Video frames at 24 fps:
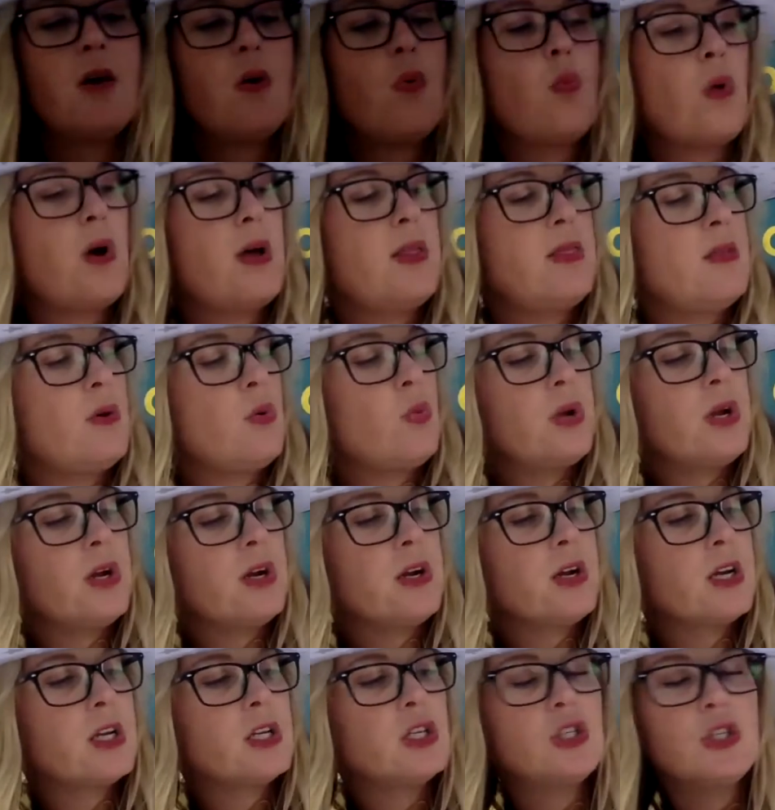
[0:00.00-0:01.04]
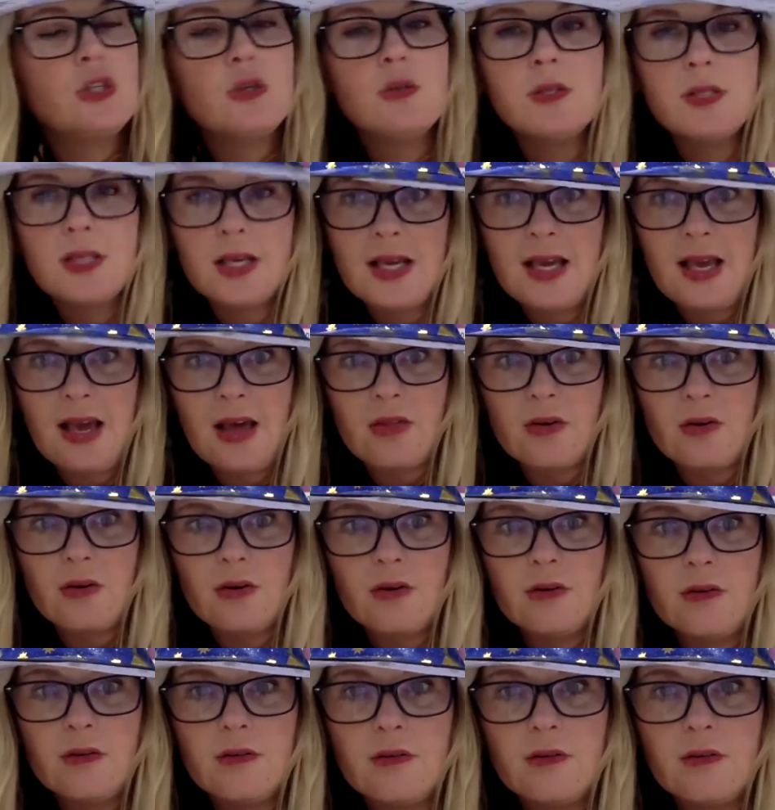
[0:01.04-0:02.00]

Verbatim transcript: one that we are gonna do together.